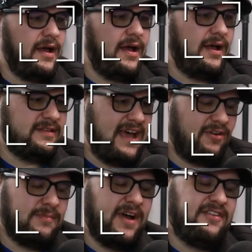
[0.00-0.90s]

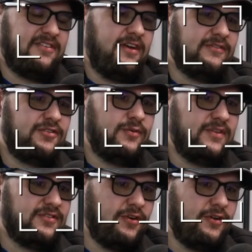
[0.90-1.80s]
allowing myself to
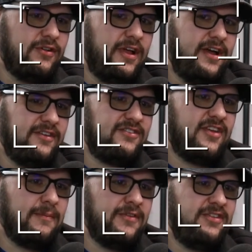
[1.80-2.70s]
internalize
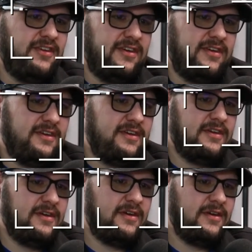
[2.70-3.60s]
some of the
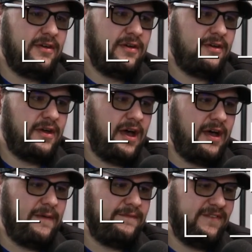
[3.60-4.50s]

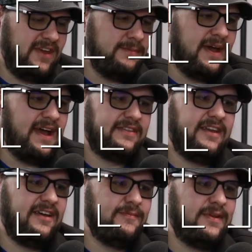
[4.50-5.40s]
feedback
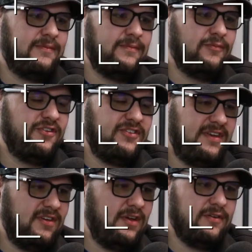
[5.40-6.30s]
that I've been
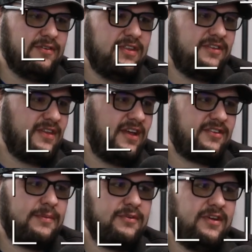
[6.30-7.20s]
receiving over these last
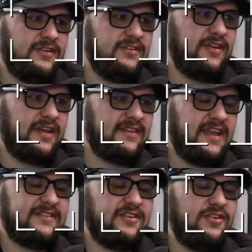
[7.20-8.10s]
couple of years is like,
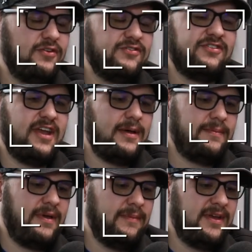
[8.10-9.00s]
that's a huge step.
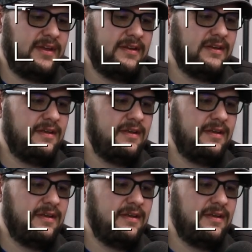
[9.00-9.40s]
I mean,